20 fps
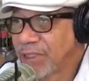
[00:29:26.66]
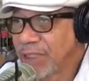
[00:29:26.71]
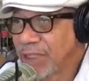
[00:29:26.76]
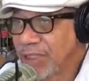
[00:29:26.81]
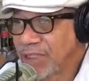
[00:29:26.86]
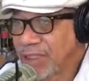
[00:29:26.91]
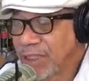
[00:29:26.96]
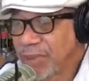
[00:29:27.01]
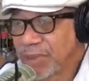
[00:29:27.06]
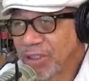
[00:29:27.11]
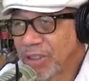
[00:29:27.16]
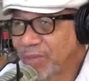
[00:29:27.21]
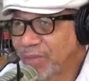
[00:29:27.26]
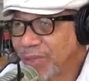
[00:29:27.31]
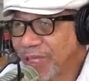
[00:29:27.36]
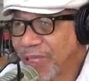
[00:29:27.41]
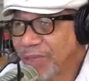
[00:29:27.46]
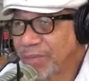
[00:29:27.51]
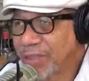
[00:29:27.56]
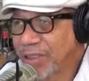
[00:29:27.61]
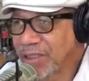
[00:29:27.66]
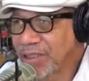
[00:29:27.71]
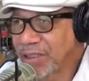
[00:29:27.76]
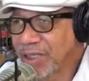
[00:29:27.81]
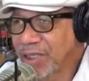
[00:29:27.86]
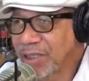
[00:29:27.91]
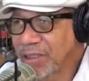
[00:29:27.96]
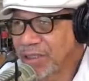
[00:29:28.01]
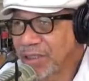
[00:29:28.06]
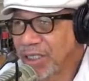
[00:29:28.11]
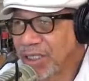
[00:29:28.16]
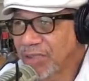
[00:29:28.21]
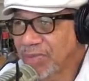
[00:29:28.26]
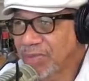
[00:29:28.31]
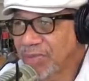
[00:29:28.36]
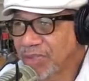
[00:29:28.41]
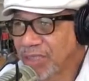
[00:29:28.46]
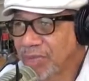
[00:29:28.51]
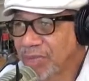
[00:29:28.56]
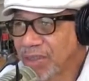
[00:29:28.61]
See, when you blame the entire country
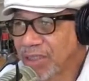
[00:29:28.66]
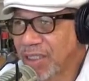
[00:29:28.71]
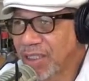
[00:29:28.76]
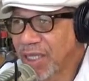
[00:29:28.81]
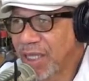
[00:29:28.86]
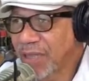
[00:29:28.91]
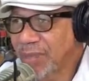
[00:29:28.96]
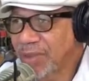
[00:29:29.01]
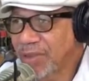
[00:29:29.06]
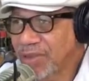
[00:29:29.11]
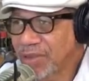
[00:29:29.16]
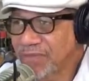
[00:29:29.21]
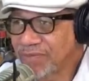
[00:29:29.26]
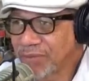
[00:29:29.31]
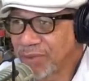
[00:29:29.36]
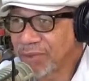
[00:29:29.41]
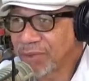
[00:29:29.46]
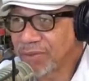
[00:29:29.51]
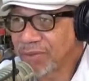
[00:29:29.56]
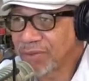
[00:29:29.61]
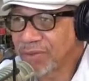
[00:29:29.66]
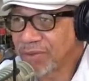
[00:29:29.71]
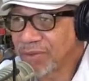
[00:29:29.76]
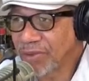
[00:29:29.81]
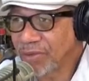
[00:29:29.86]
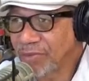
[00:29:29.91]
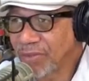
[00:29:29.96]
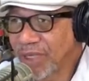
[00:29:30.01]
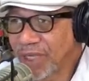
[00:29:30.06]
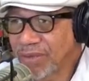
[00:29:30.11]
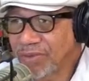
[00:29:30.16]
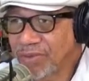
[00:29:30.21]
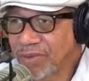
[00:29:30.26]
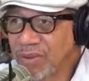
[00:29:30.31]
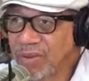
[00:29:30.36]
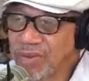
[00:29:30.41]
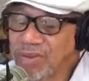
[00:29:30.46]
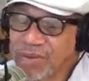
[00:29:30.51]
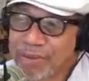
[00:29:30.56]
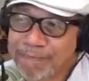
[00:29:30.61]
for something that happens in Ferguson or in Baton
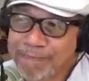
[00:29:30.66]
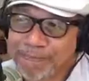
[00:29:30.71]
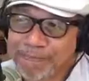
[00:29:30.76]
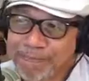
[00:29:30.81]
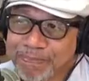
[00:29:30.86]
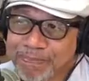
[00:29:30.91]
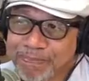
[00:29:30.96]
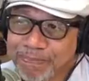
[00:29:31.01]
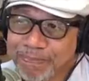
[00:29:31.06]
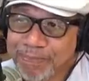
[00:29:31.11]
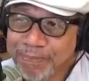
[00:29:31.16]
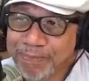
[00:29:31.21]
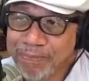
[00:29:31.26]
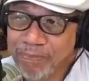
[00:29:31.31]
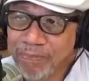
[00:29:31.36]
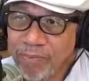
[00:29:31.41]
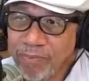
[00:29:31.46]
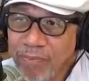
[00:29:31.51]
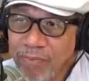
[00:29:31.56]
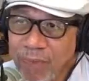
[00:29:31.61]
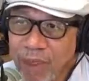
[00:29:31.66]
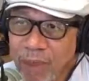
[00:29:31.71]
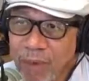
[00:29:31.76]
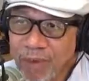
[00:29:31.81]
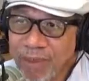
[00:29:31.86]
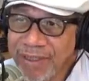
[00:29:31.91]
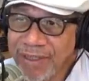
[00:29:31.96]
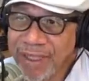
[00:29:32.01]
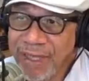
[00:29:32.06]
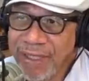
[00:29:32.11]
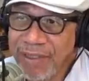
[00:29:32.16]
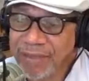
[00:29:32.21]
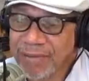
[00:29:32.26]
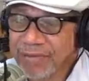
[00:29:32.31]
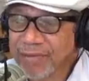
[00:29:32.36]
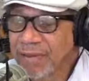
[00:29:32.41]
Rouge or in Dallas,